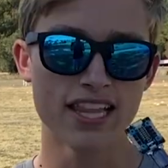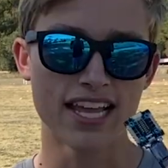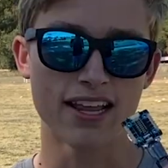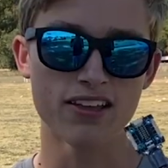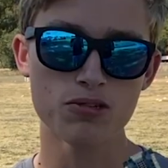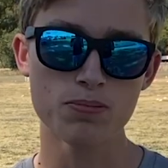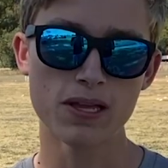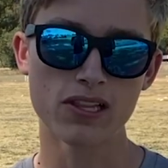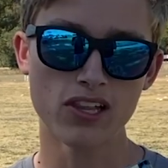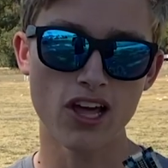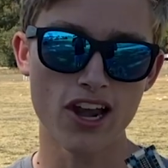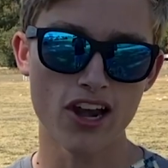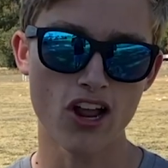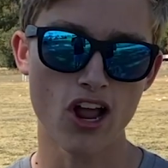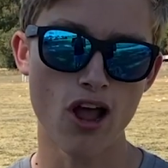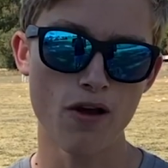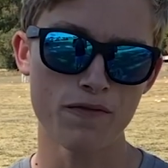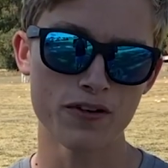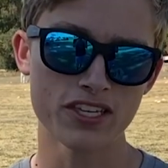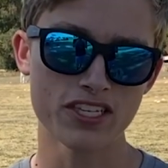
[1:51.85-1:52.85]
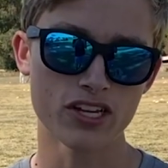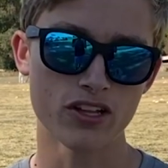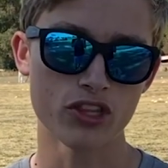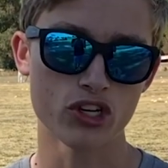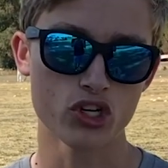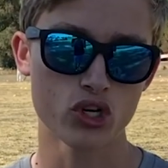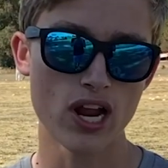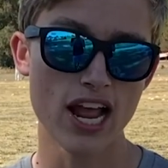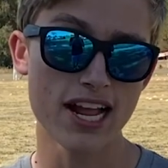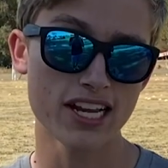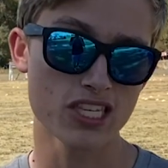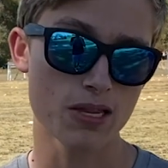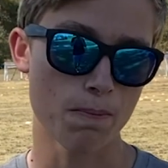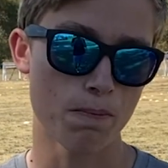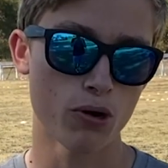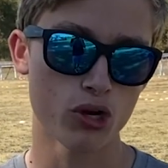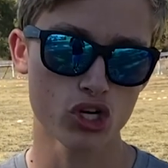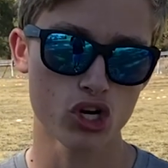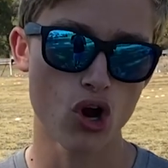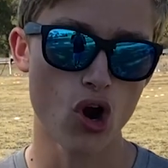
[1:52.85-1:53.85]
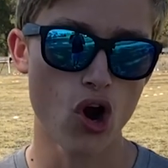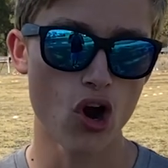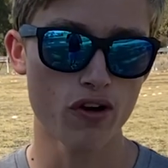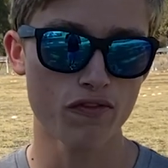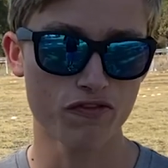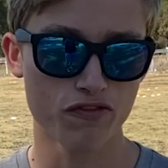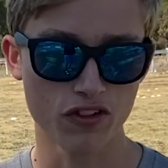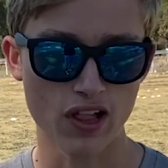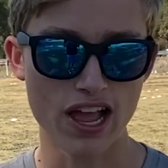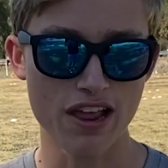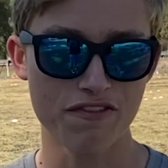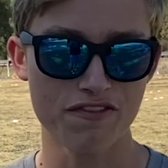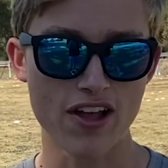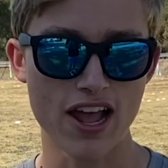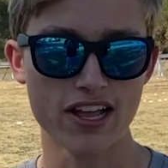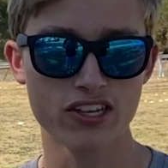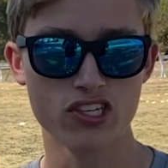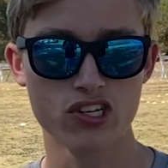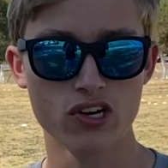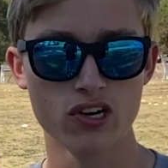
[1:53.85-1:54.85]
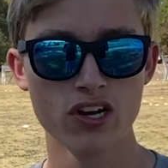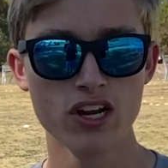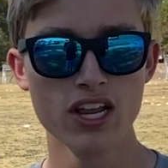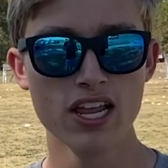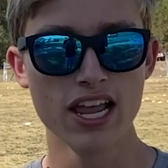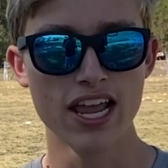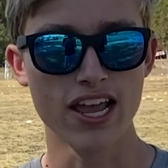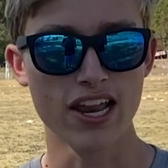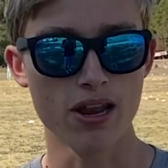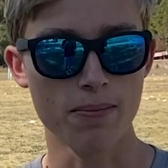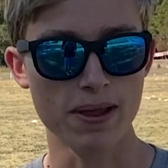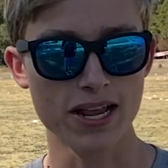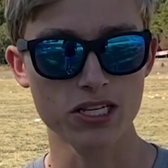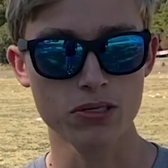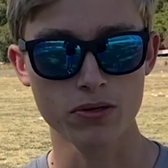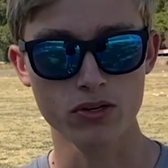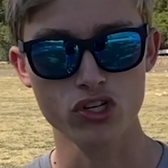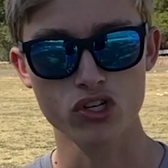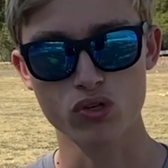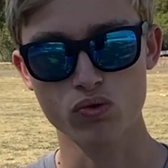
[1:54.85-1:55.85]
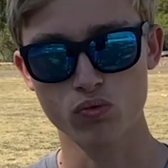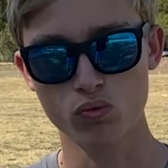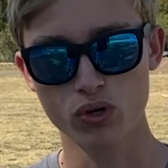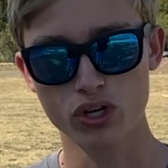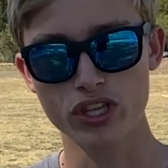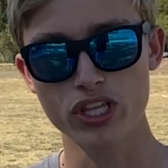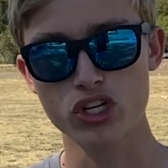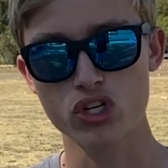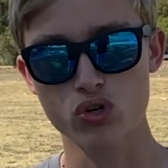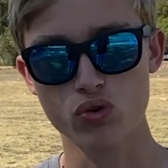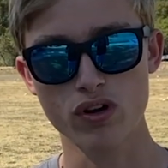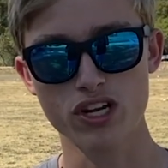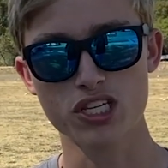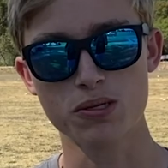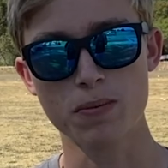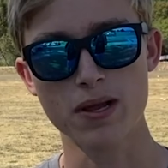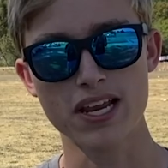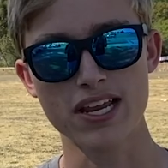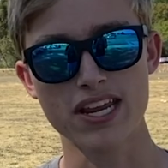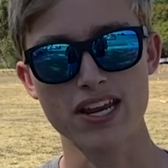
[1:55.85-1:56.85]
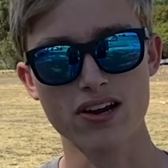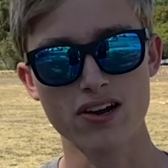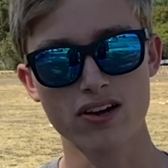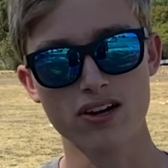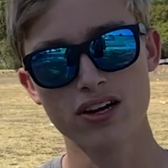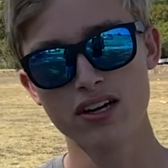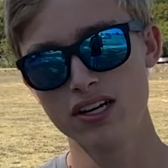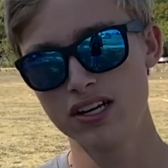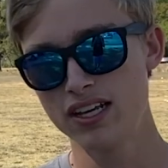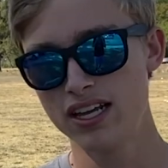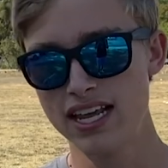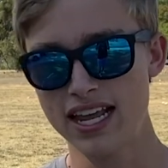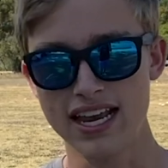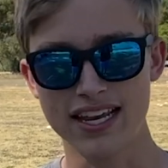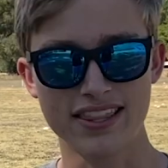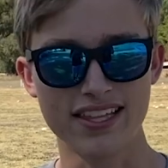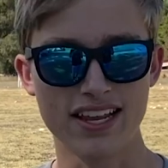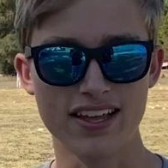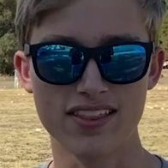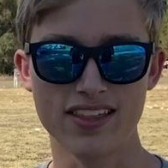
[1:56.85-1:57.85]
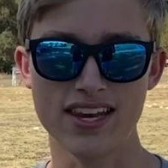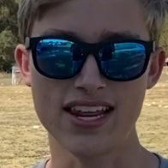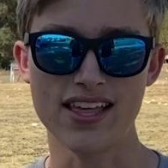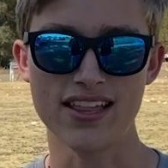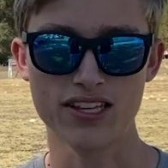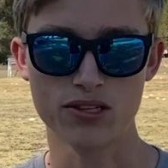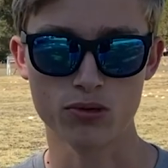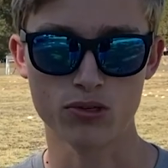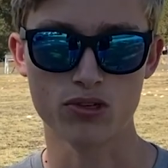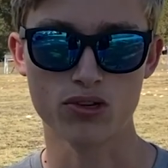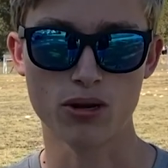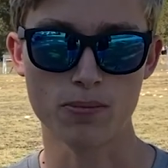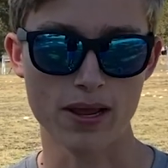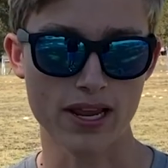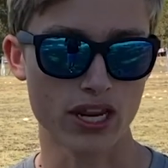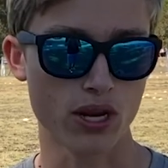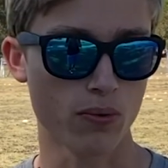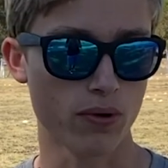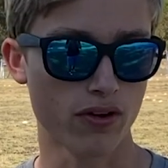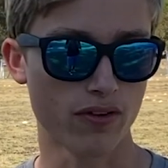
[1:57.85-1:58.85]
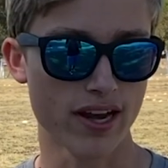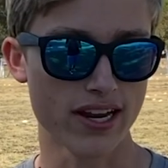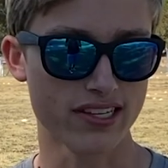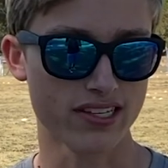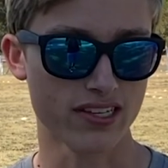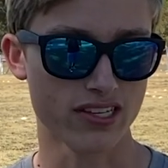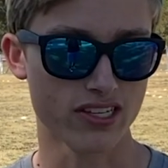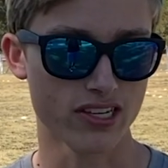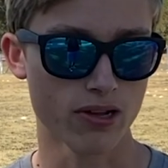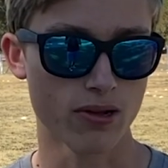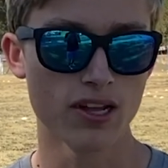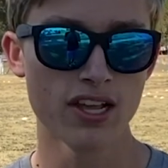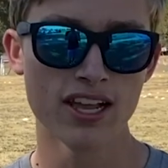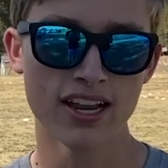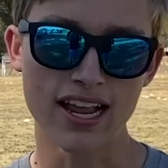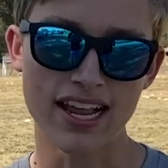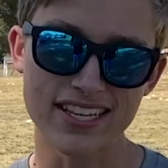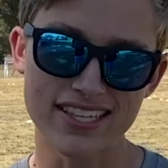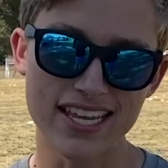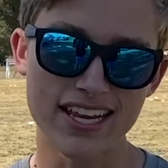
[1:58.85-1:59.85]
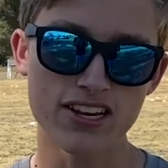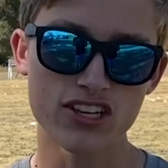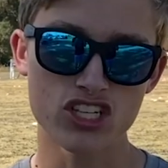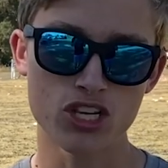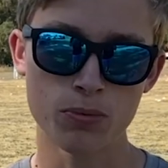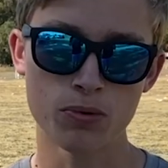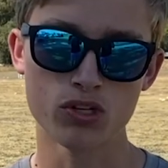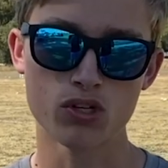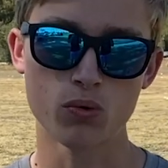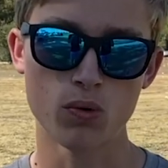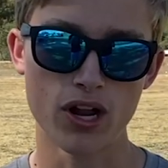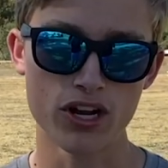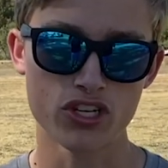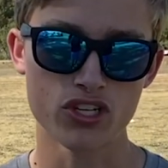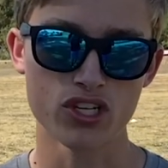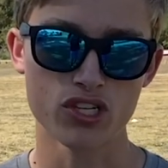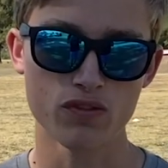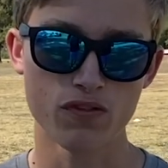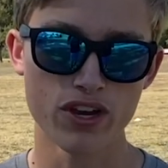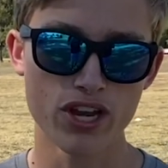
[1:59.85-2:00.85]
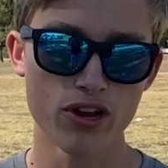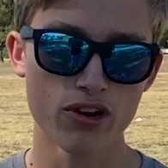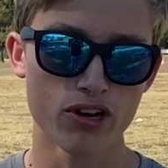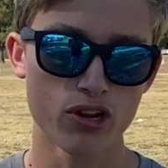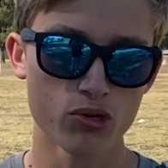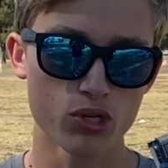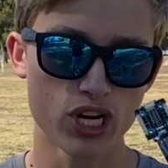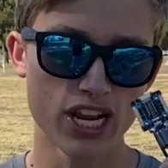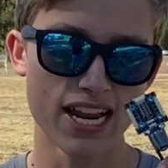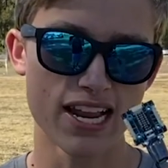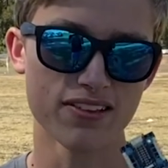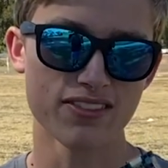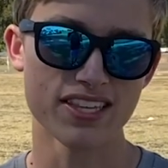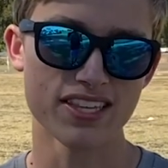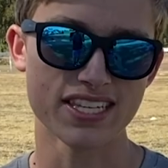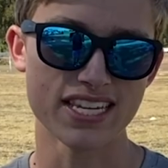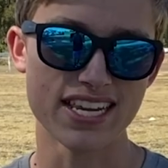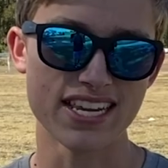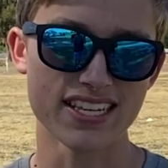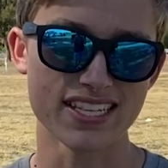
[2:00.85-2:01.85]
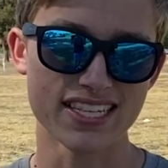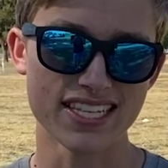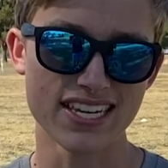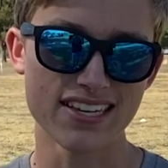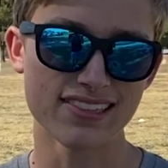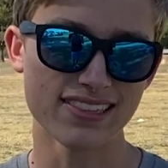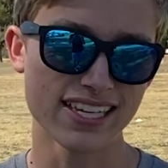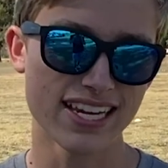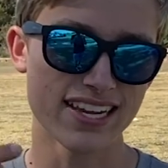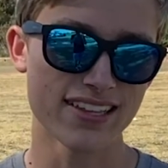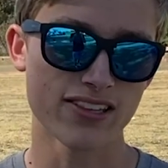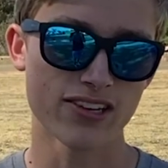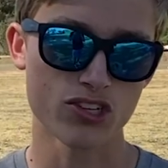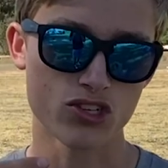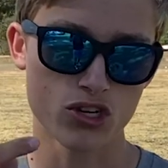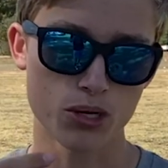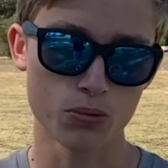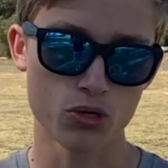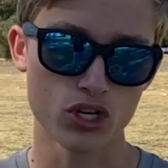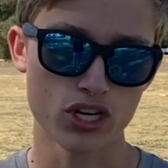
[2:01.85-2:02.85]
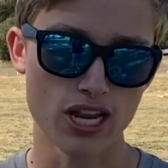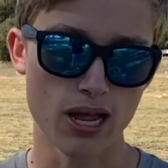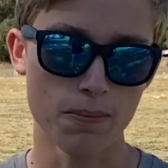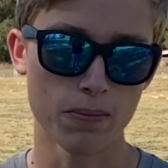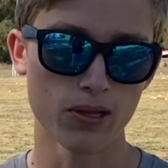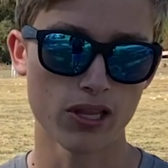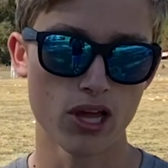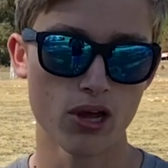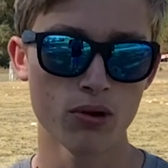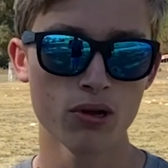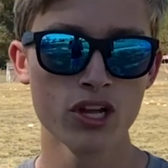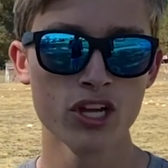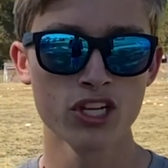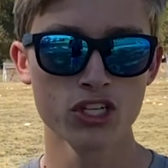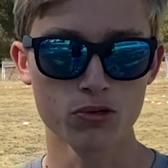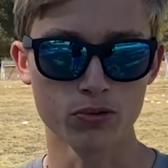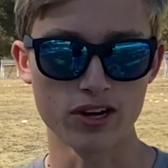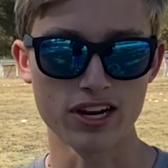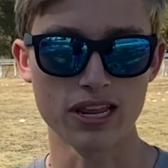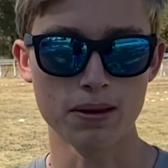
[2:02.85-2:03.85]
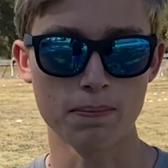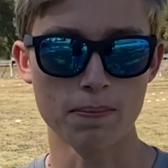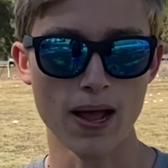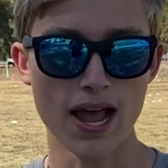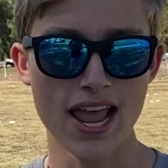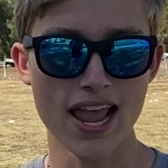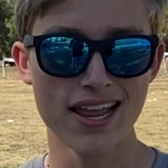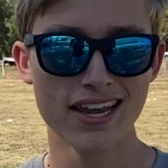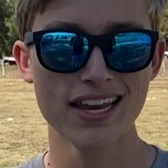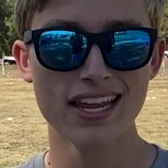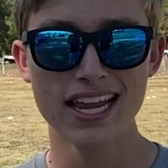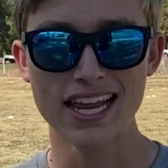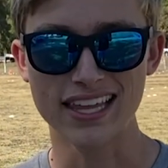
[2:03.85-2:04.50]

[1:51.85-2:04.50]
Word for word: It gives me a lot of confidence on the track to push hard, fly faster, and it makes me just really trust my gear and at the end of the day, that's what's going to make you win races. So, guys, thank you so much for watching this video. Go check out ESC. The link in the description down below is where you can buy it.